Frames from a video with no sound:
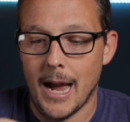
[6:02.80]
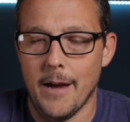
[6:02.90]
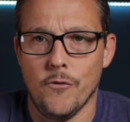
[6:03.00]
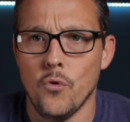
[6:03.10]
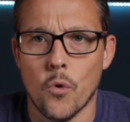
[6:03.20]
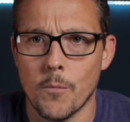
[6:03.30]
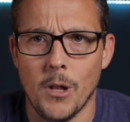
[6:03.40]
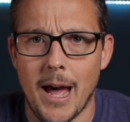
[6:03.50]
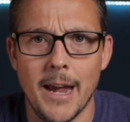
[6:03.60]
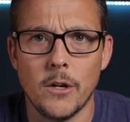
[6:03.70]
I have
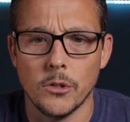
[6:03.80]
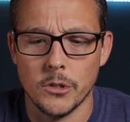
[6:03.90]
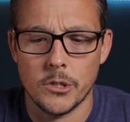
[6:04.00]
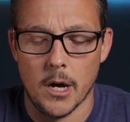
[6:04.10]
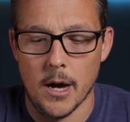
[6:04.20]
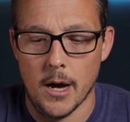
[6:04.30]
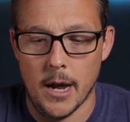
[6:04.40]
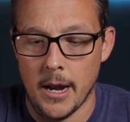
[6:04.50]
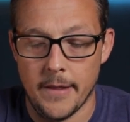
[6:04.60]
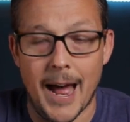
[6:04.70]
normal ankles,
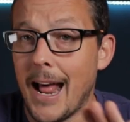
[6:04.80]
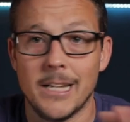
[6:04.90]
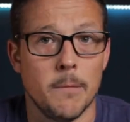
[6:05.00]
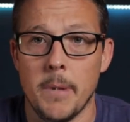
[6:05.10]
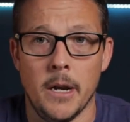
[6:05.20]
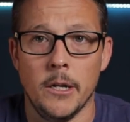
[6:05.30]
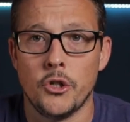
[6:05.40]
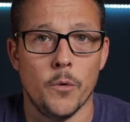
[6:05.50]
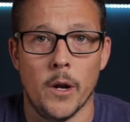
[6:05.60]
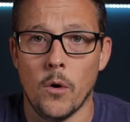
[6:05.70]
and that hasn't been an
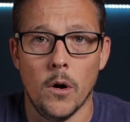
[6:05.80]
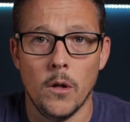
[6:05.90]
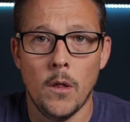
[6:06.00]
issue at all.